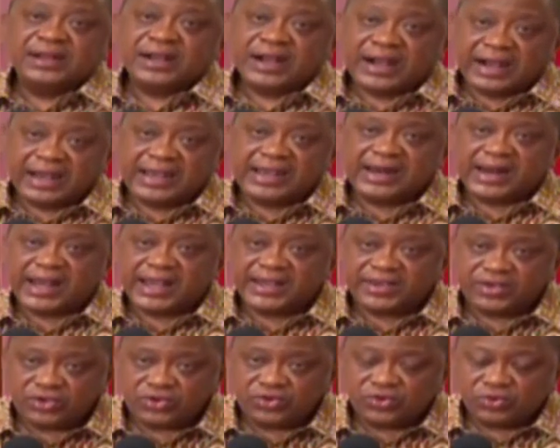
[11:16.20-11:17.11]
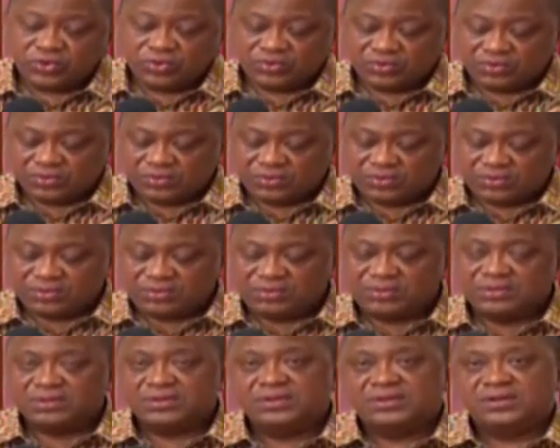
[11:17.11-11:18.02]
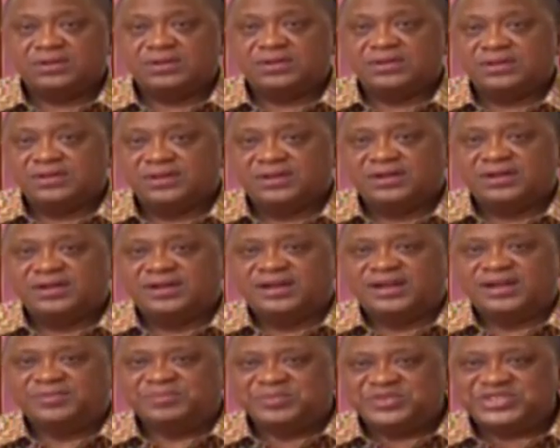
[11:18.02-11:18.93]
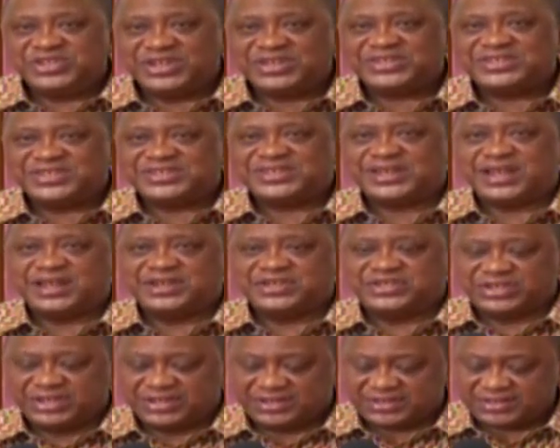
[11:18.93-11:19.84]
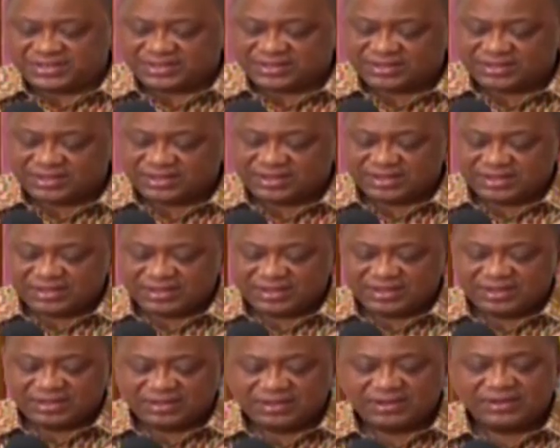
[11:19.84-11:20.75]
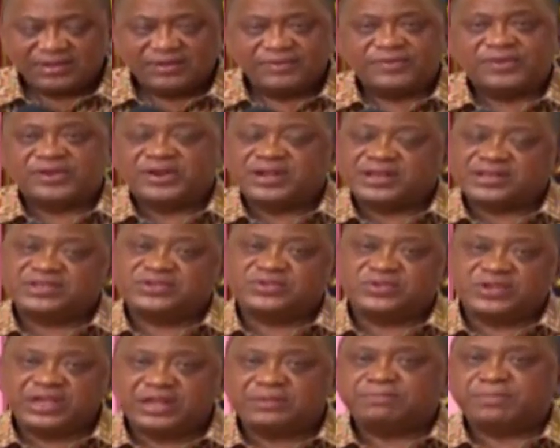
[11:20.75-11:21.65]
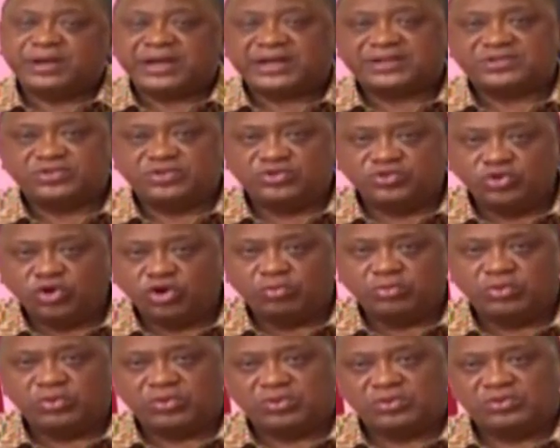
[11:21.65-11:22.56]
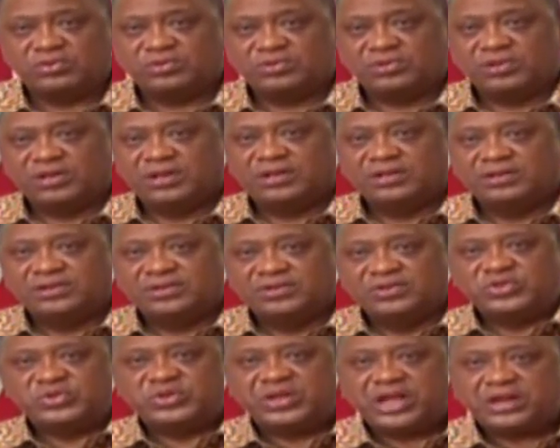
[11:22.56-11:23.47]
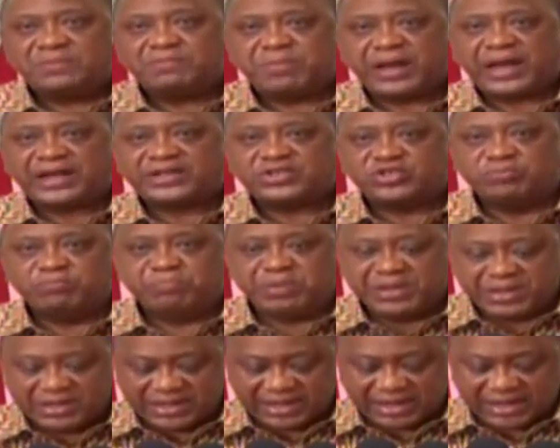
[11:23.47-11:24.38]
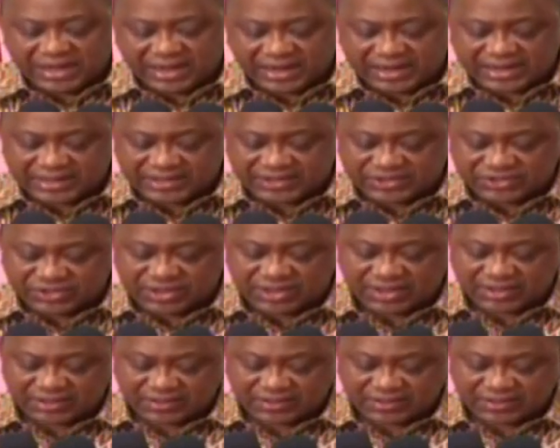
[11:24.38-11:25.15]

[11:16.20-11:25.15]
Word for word: I, like you, am just as anxious for us to get back to normal, to get back to building our country.